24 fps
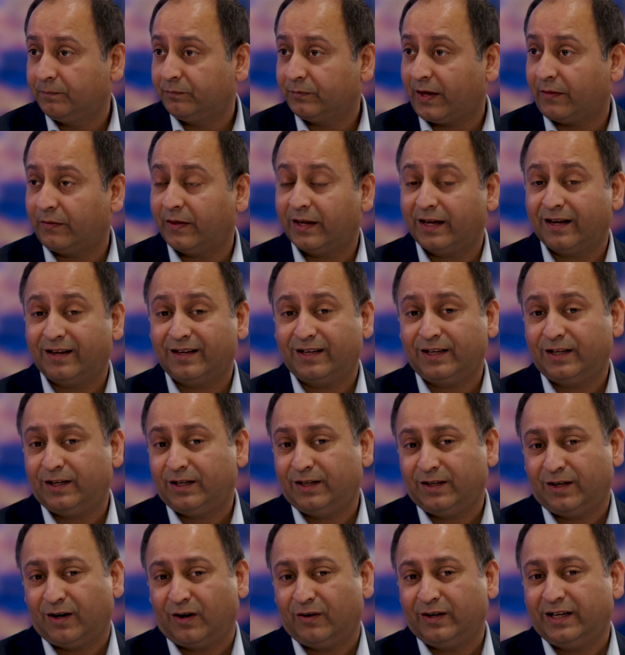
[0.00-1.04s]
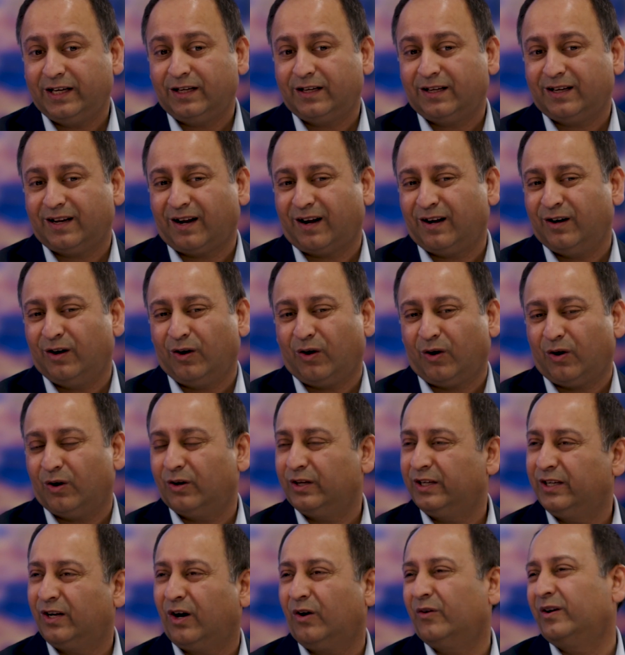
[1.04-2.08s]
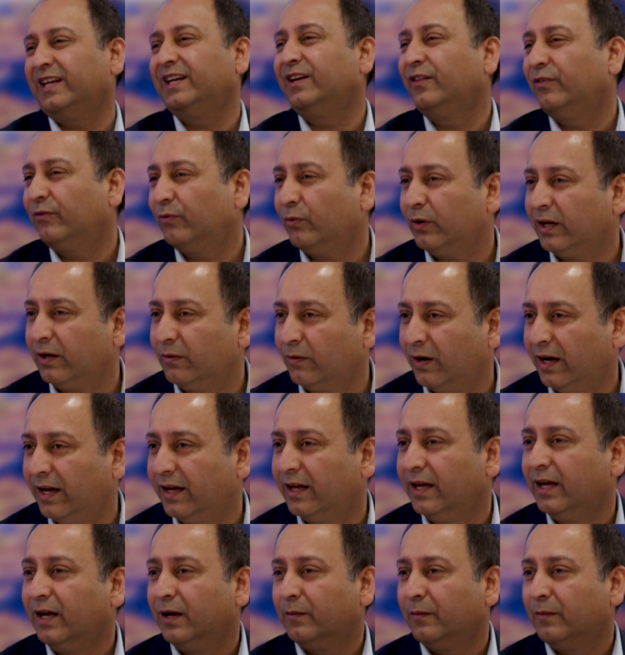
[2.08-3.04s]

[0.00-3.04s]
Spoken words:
And you don't need a lot. You don't need 3, right?